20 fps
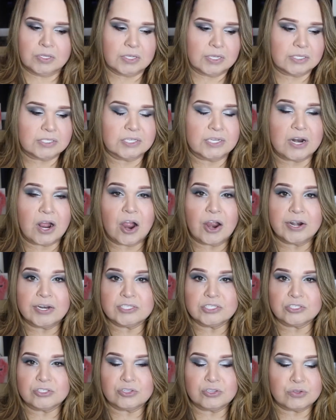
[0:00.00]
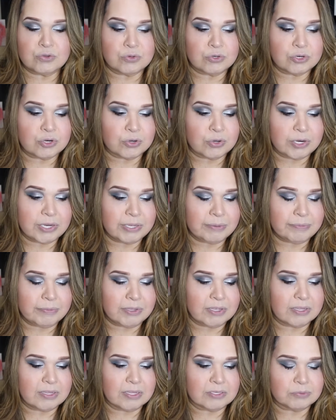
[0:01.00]
It's an Artist Nude
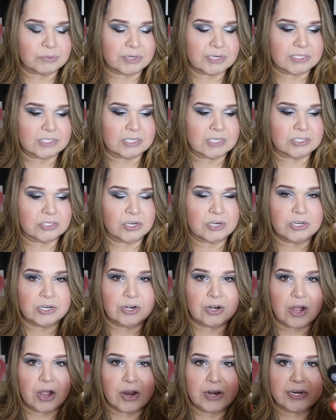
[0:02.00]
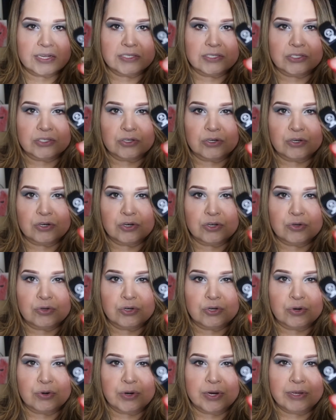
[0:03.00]
Cream. That's what it says on here, Artist
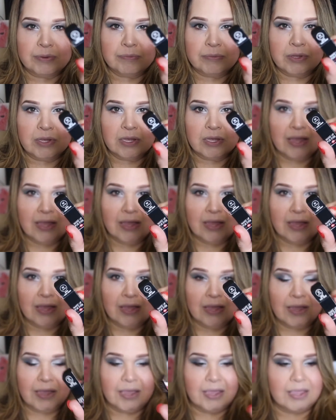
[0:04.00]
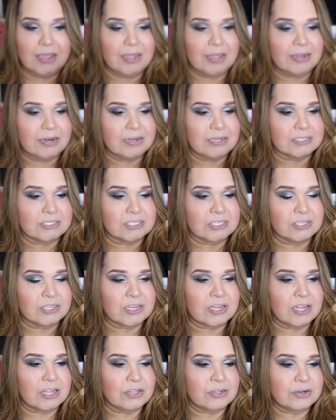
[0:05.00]
Nude Cream. And it's in the
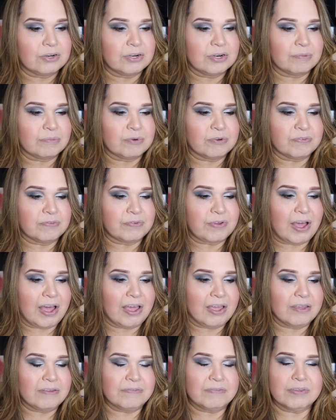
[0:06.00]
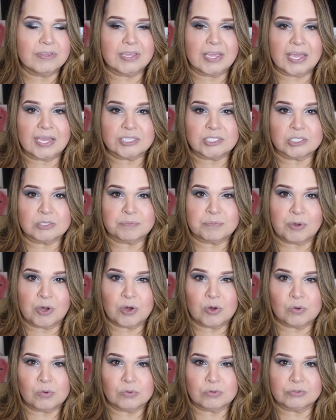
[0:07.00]
color number five,
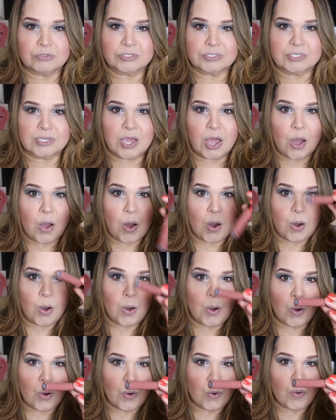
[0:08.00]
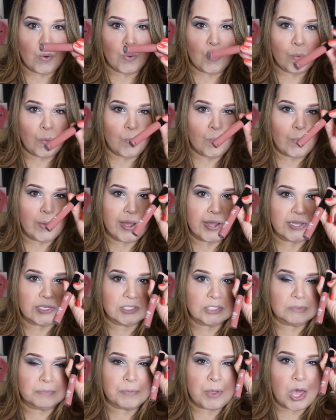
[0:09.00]
Exposed. Oh,
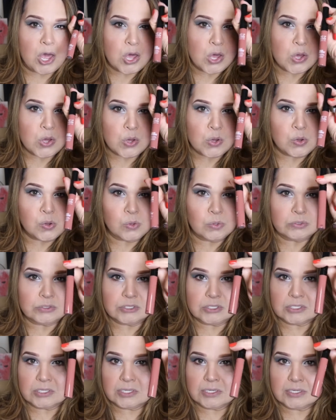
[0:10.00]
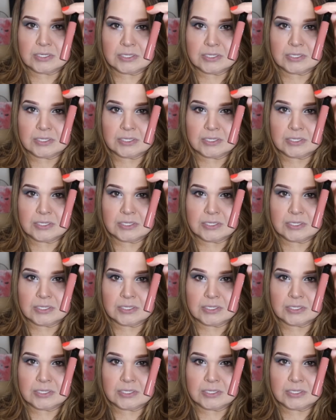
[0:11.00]
Exposed.